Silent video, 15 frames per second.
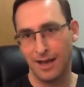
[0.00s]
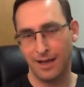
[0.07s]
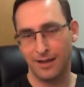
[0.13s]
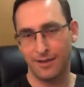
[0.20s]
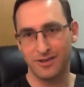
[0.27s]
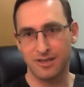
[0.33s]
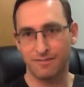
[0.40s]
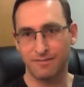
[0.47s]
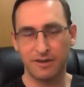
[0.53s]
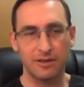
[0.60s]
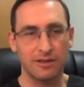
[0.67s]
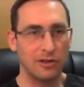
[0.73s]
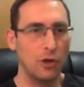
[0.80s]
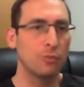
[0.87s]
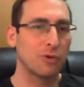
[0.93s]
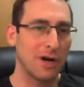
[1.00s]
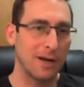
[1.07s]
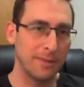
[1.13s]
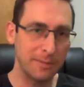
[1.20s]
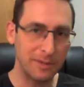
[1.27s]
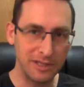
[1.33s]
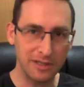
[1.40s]
And there's a very low
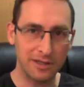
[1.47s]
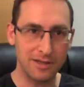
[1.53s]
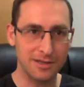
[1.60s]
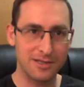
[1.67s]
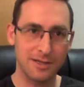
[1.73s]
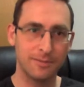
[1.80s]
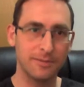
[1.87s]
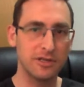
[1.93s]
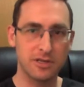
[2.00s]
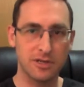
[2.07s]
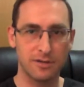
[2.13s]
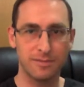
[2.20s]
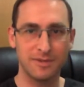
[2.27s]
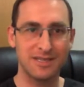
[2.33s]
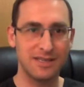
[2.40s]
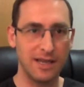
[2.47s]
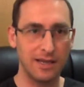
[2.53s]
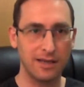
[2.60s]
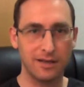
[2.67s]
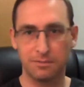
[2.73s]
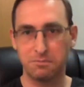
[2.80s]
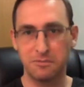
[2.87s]
probability that somebody's going to
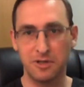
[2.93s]
mistake,